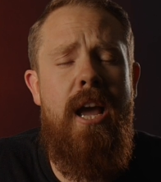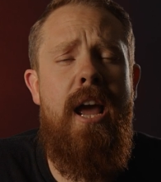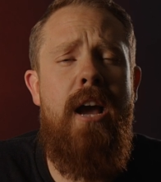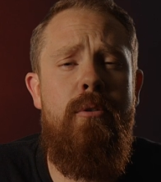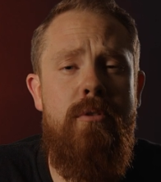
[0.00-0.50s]

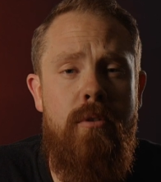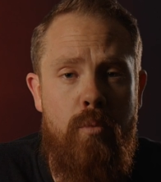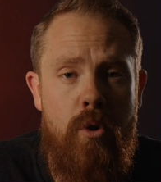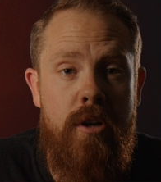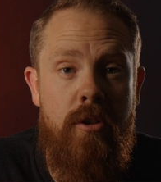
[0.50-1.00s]
hours of
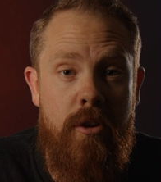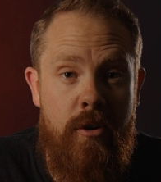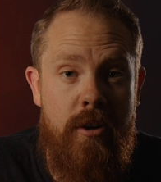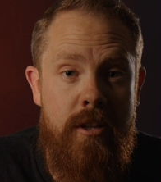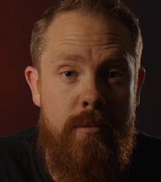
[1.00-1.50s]
work like
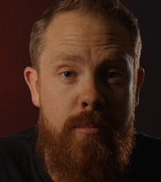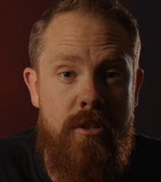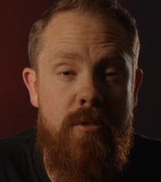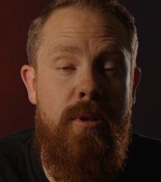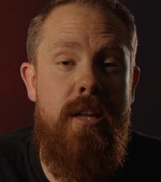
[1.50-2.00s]
I did
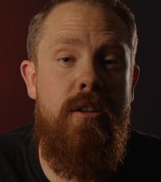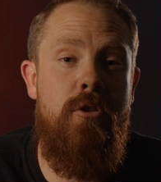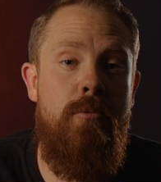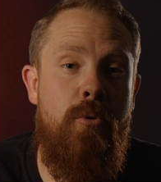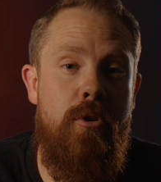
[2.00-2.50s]
because Blender
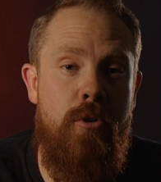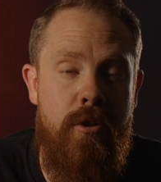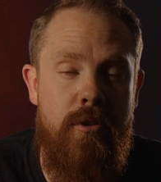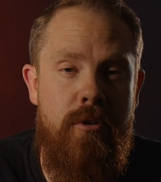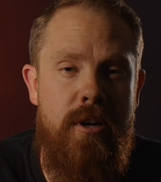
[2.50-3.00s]

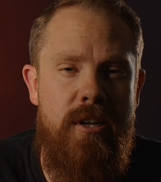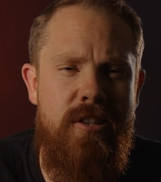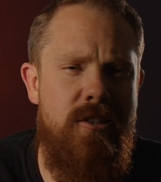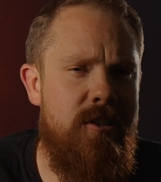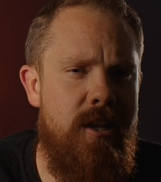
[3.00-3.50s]
2.93
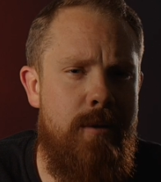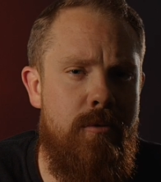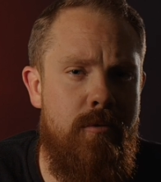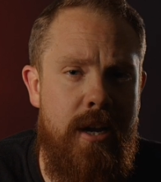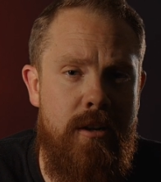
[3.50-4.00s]
doesn't seem
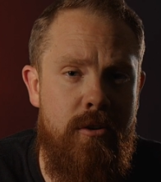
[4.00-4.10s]
to recognize